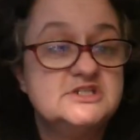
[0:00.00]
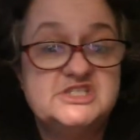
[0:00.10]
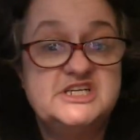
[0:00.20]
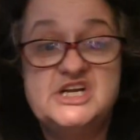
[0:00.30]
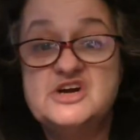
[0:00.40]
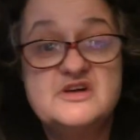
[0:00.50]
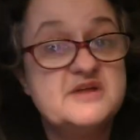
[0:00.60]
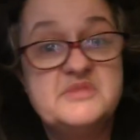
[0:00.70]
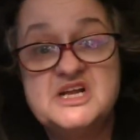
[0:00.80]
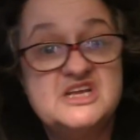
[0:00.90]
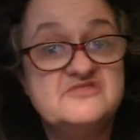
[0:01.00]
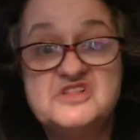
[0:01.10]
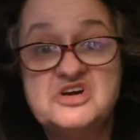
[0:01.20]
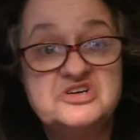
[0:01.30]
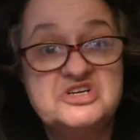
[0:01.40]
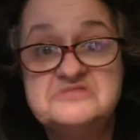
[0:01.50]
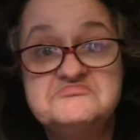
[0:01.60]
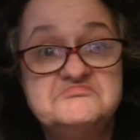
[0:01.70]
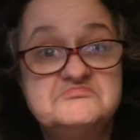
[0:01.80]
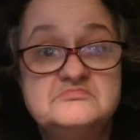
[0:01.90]
She didn't know anybody in Florida,
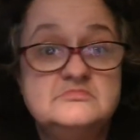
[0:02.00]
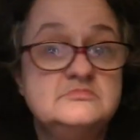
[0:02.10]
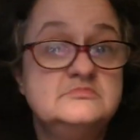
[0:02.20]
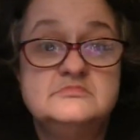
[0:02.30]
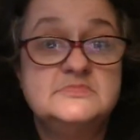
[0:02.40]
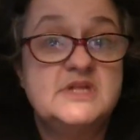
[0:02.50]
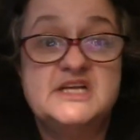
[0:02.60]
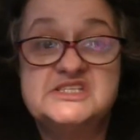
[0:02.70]
not